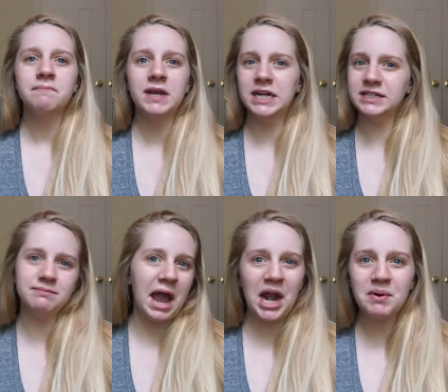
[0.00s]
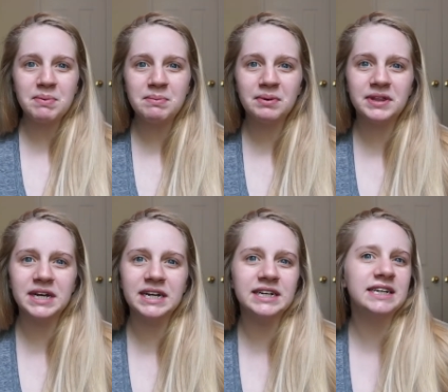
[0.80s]
it doesn't matter what people
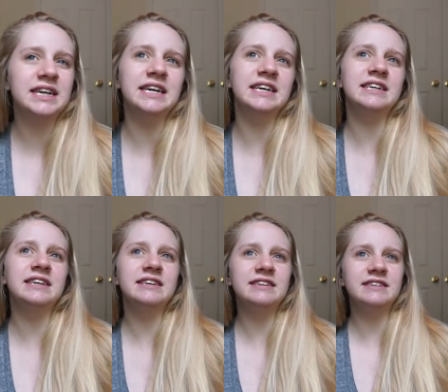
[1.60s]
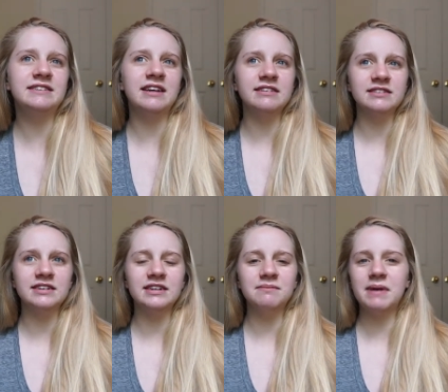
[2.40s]
think. It
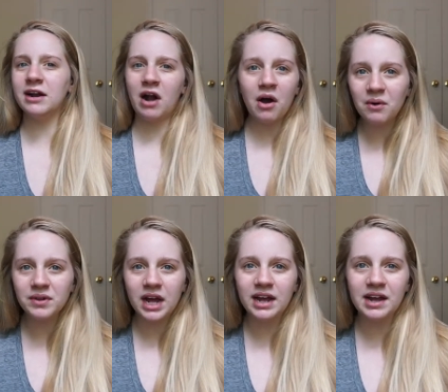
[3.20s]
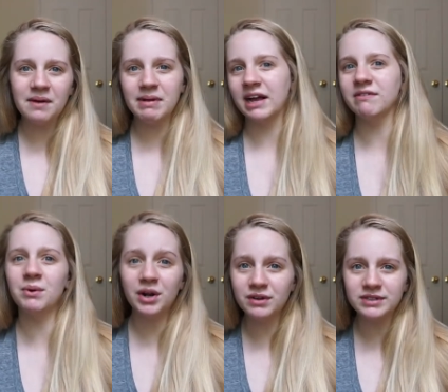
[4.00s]
doesn't matter how old I am. Like if I
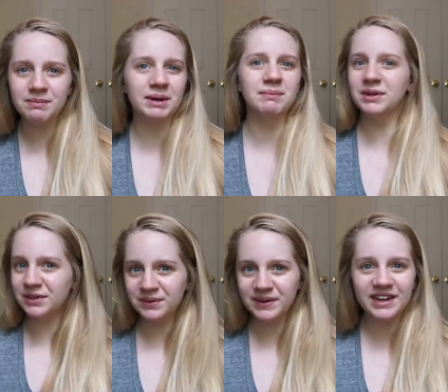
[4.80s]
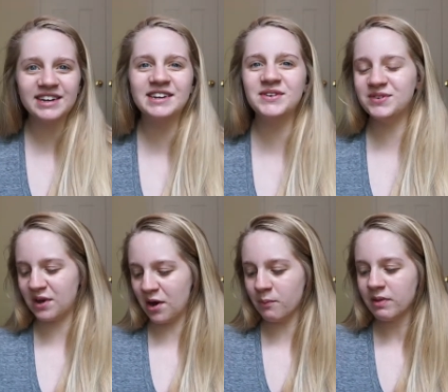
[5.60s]
want to do something, I'm going to do it.
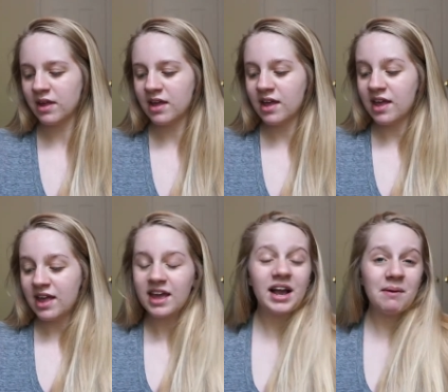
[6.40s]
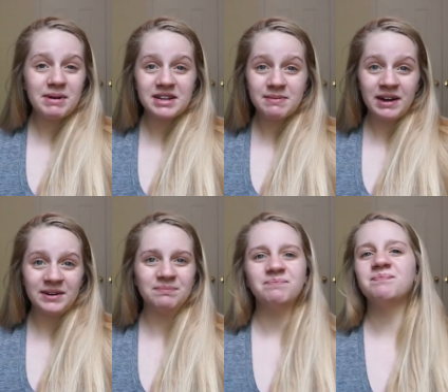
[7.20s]
So it got me
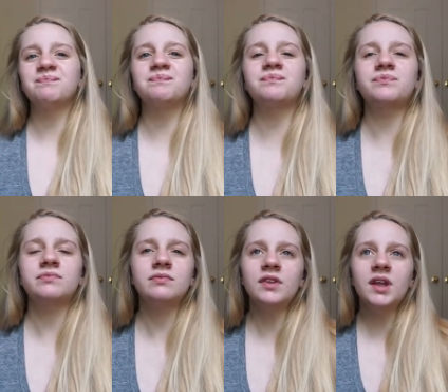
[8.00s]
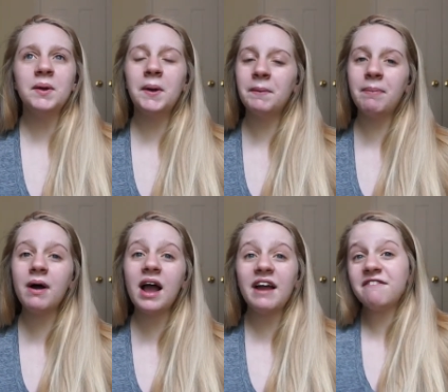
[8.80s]
inspired.
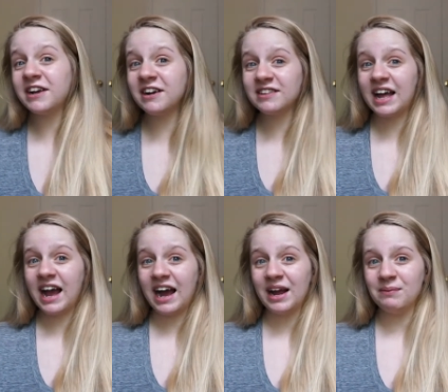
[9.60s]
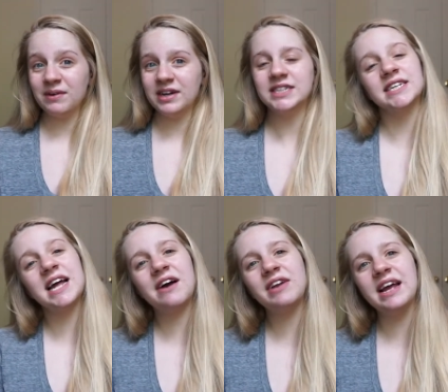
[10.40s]
But I figured that I would sit
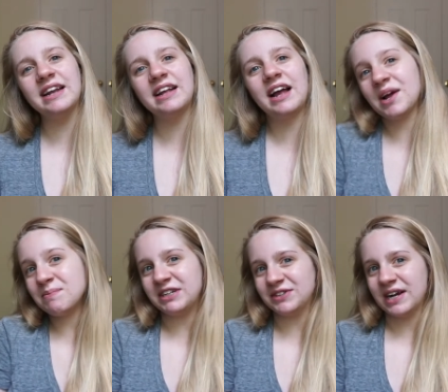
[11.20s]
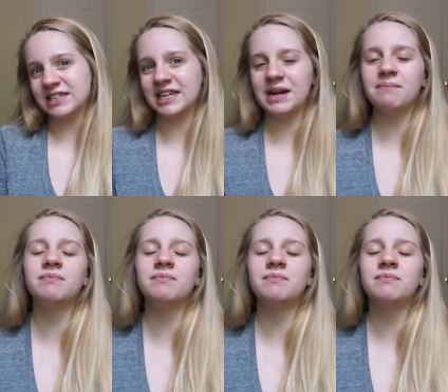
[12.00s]
down and kind of update you guys today.